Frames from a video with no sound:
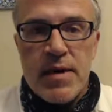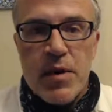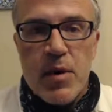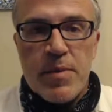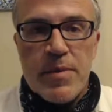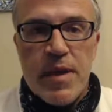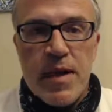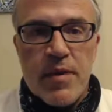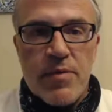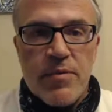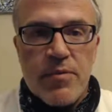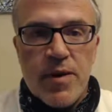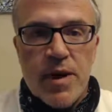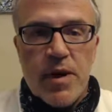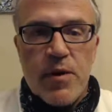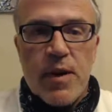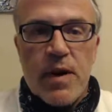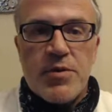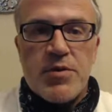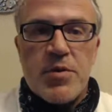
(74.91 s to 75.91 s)
I hope that didn't freak
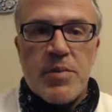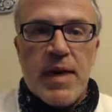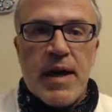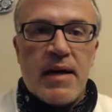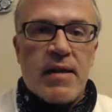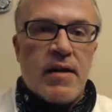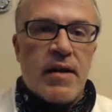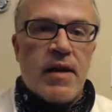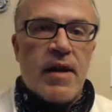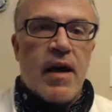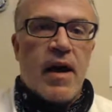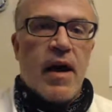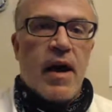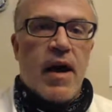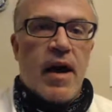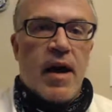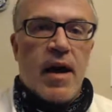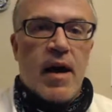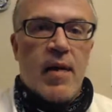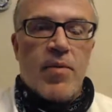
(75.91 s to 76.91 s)
you out too badly.
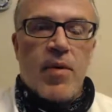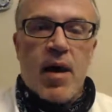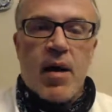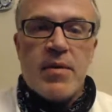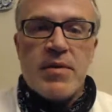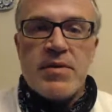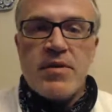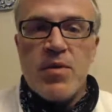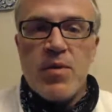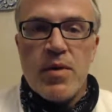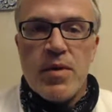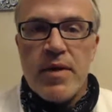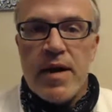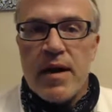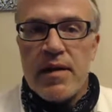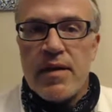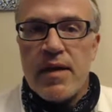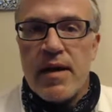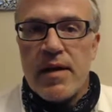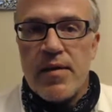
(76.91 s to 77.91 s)
I promise you will
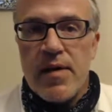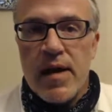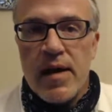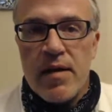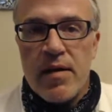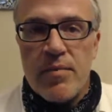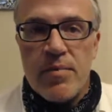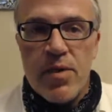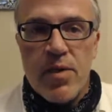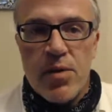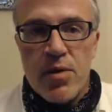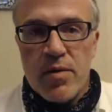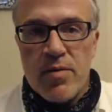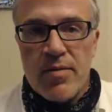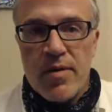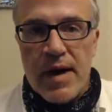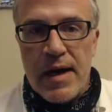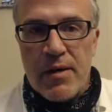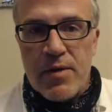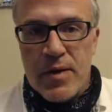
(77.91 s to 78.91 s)
not get a computer
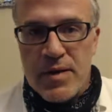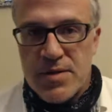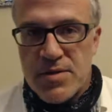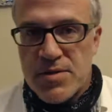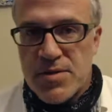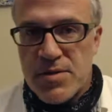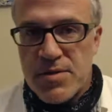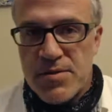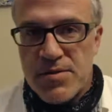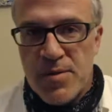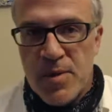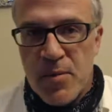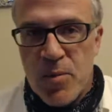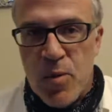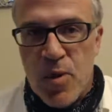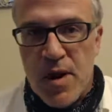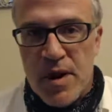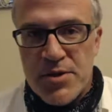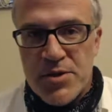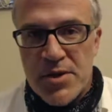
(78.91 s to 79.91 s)
virus from
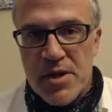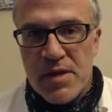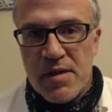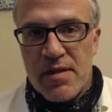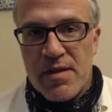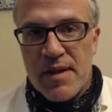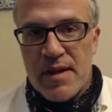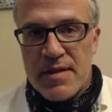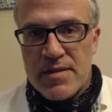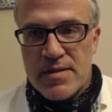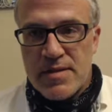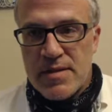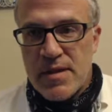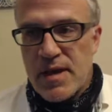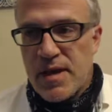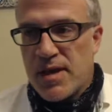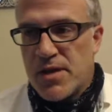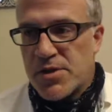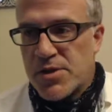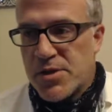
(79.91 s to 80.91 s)
watching this.
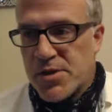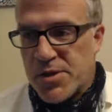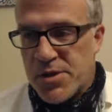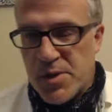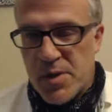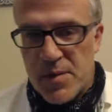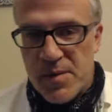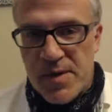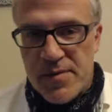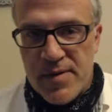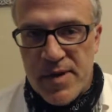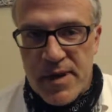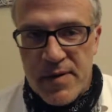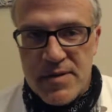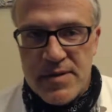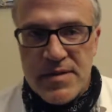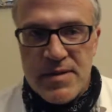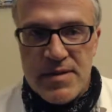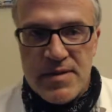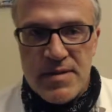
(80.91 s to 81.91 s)
Shouldn't joke about
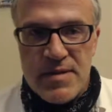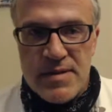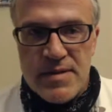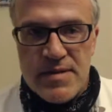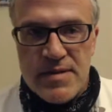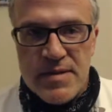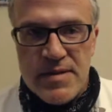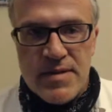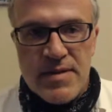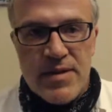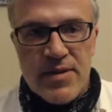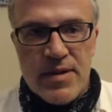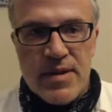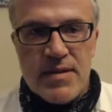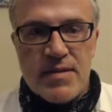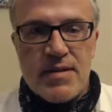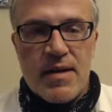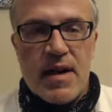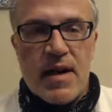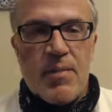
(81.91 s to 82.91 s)
viruses. This is a
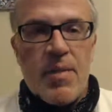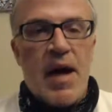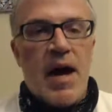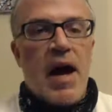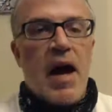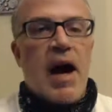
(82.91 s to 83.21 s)
serious time.